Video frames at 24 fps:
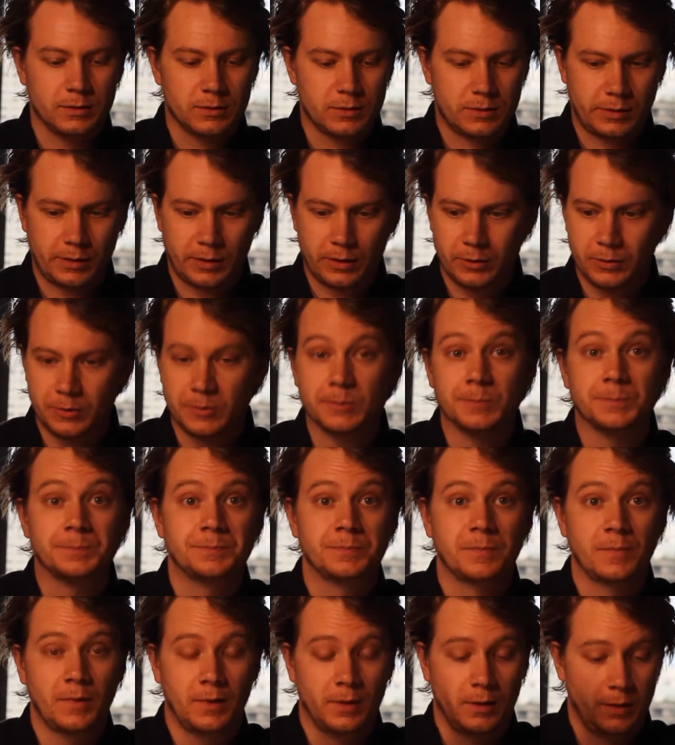so
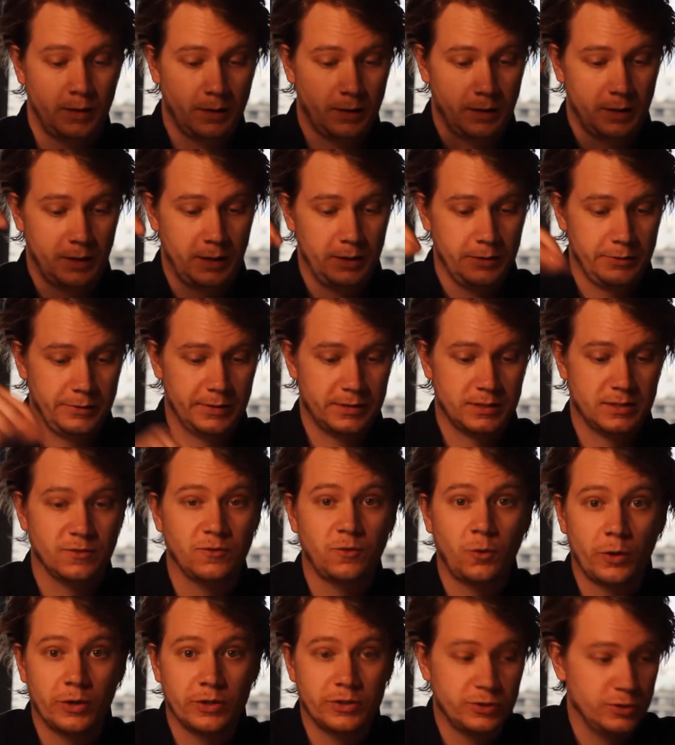here is the
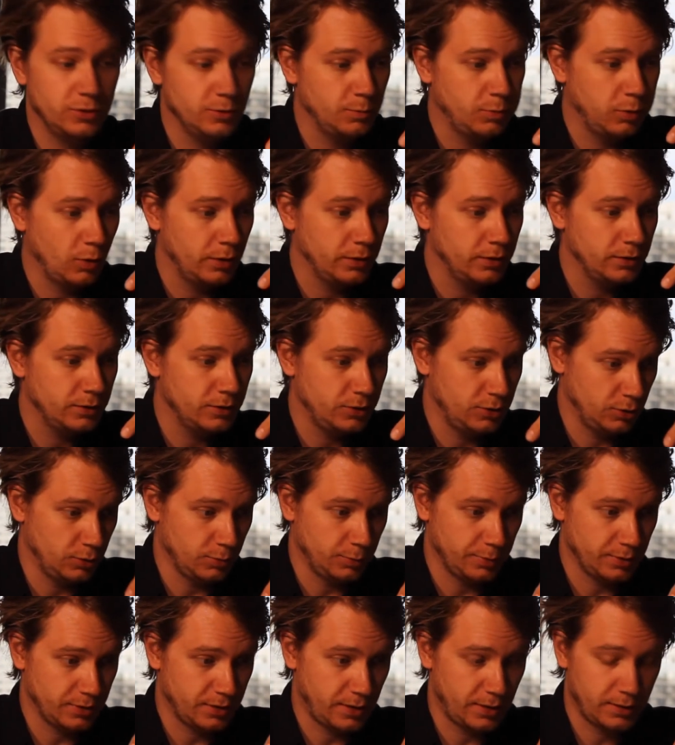
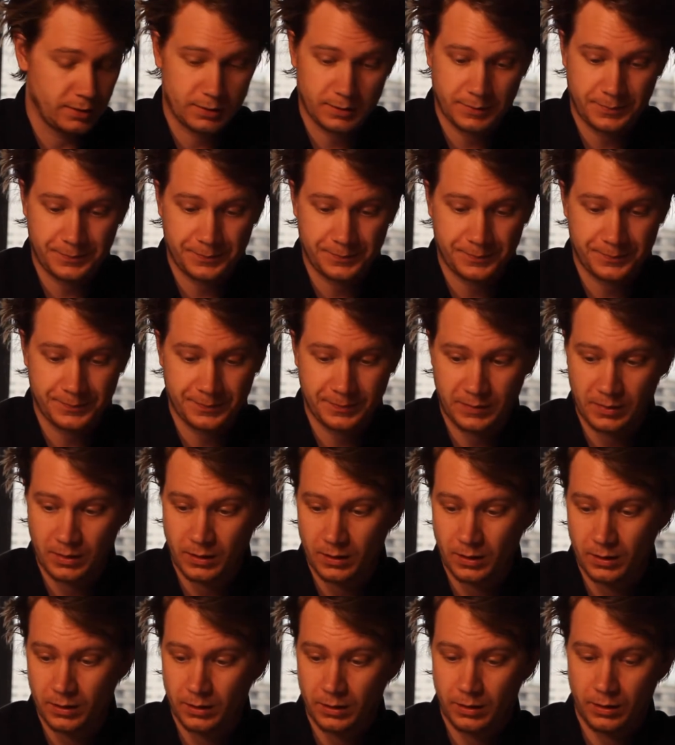42.2%.
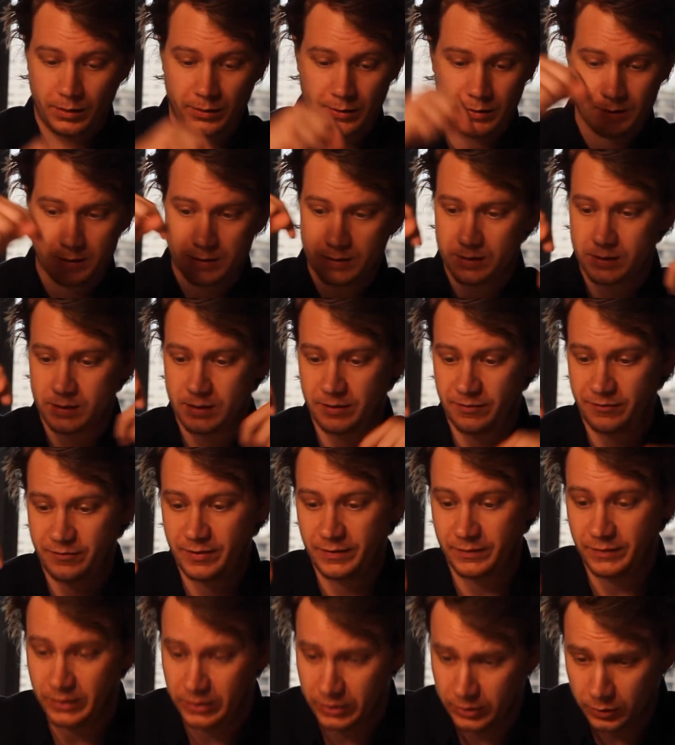This is the
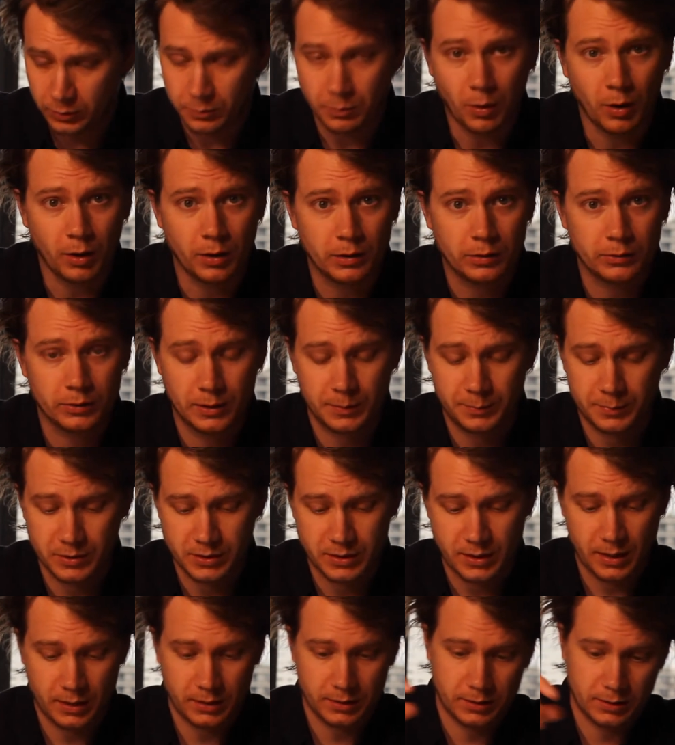
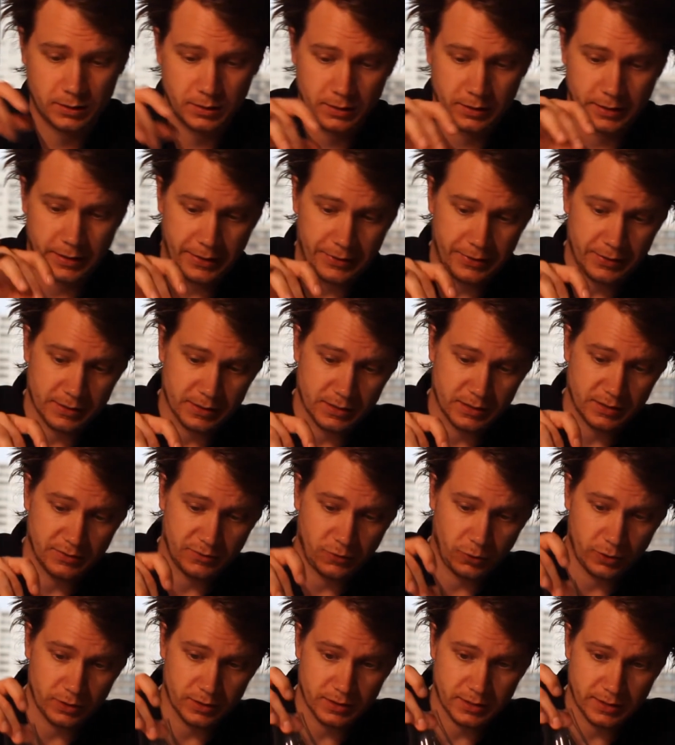52.3%, and this is the
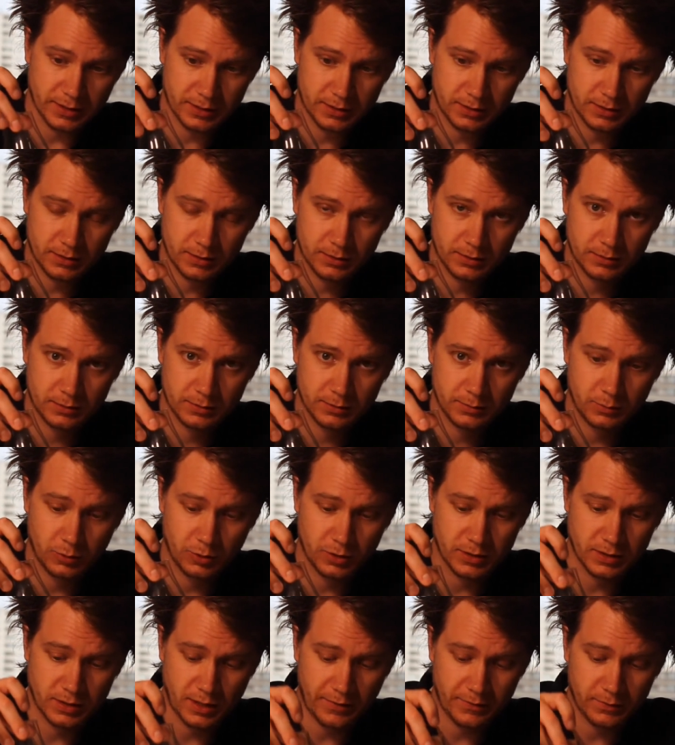
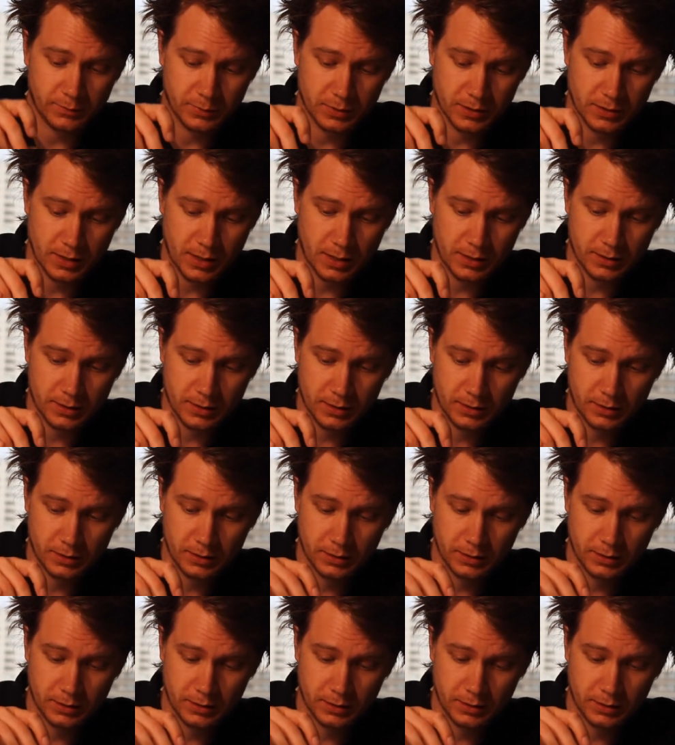46.7%.